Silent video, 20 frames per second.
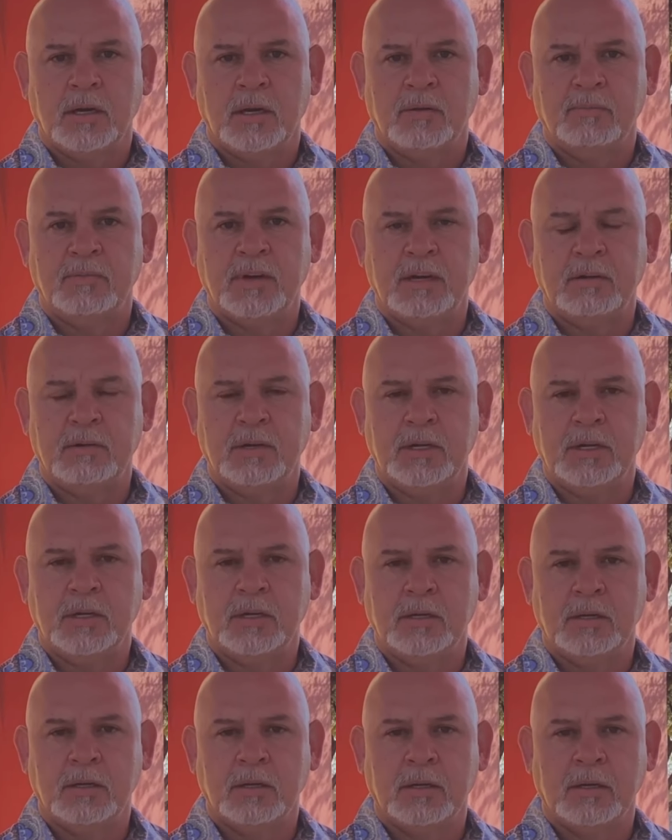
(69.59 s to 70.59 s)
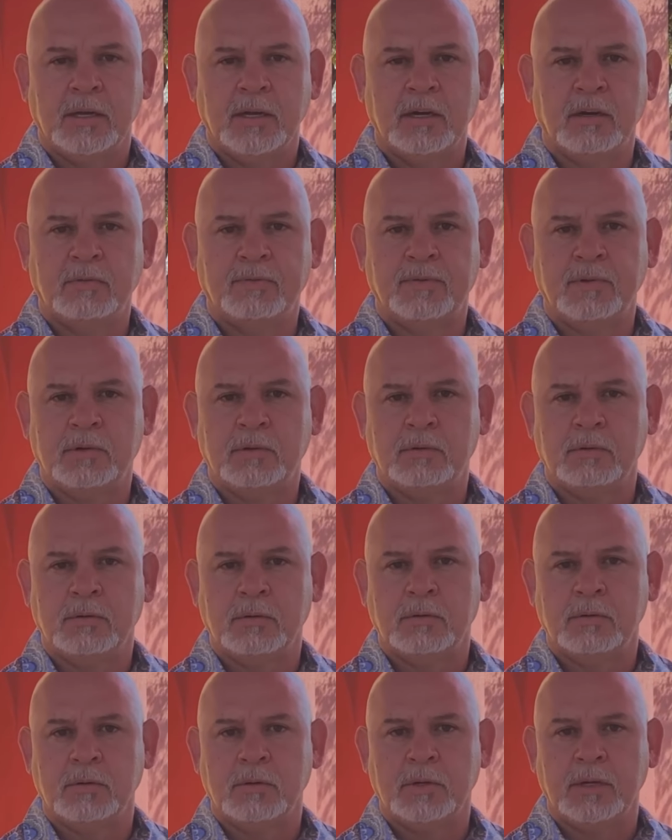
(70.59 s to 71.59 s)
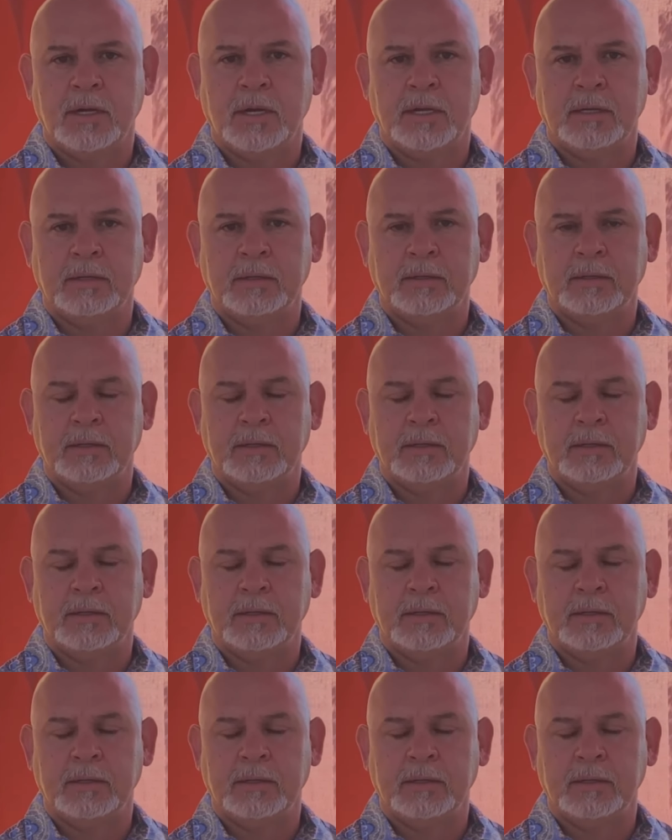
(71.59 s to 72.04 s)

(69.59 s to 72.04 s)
very helpful, and